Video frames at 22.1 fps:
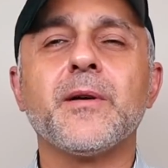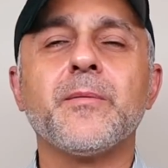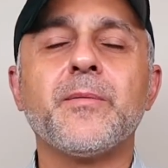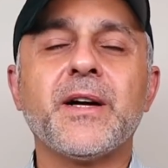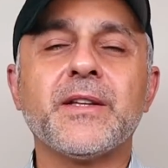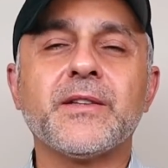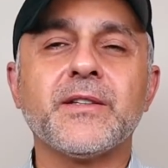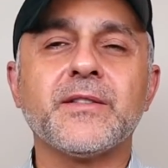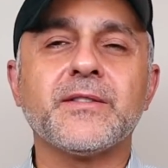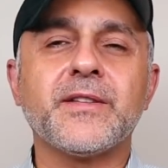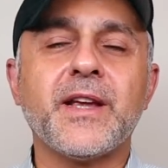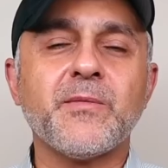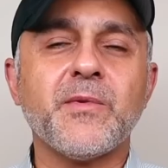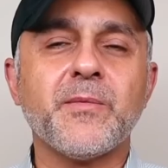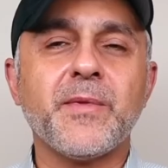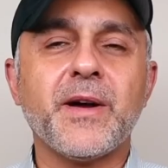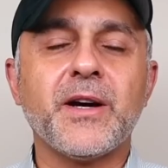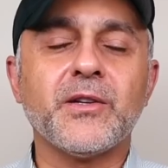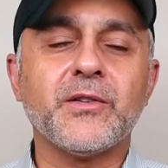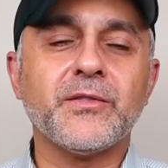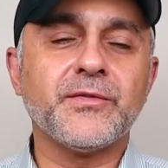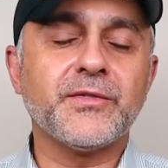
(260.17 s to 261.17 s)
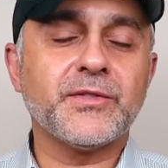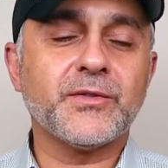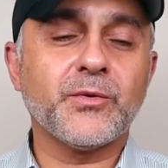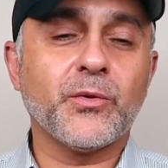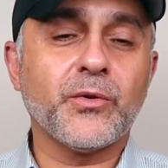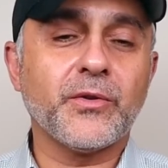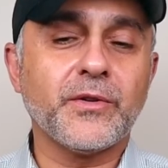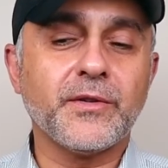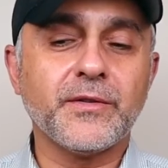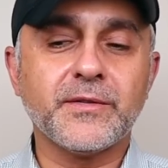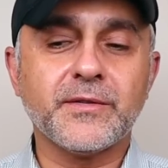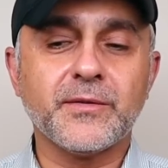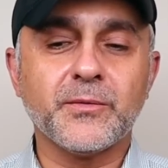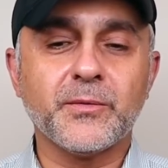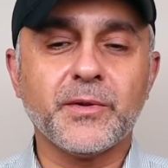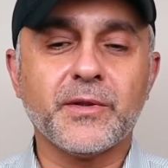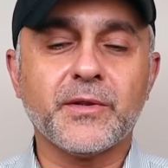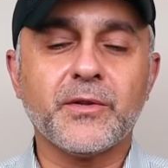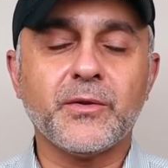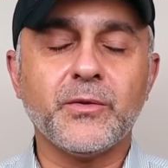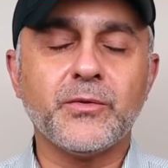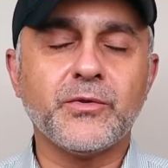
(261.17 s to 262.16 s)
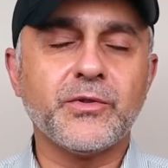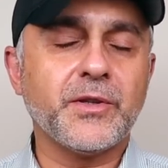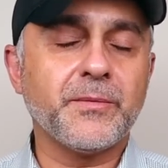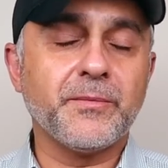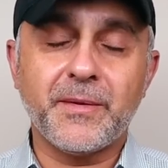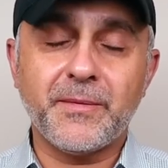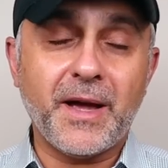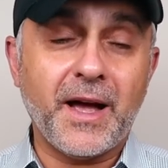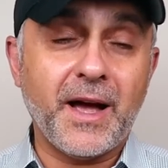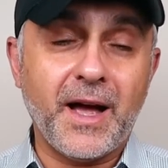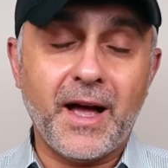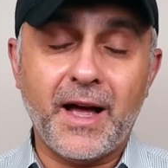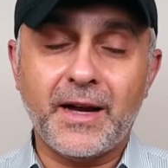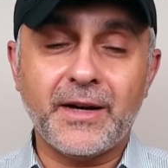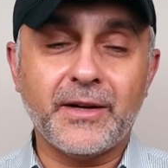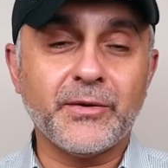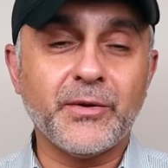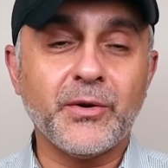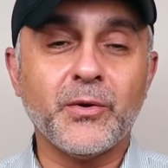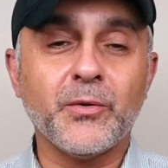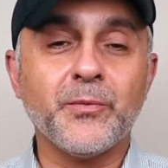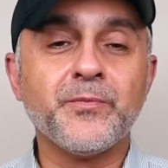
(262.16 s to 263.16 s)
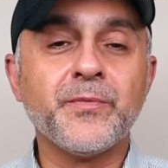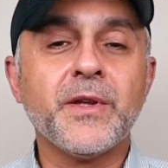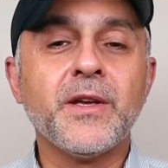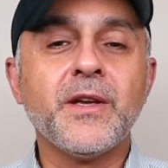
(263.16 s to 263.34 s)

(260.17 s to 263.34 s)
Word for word: about the same amount of stores with Gucci. Maybe, I, I don't know.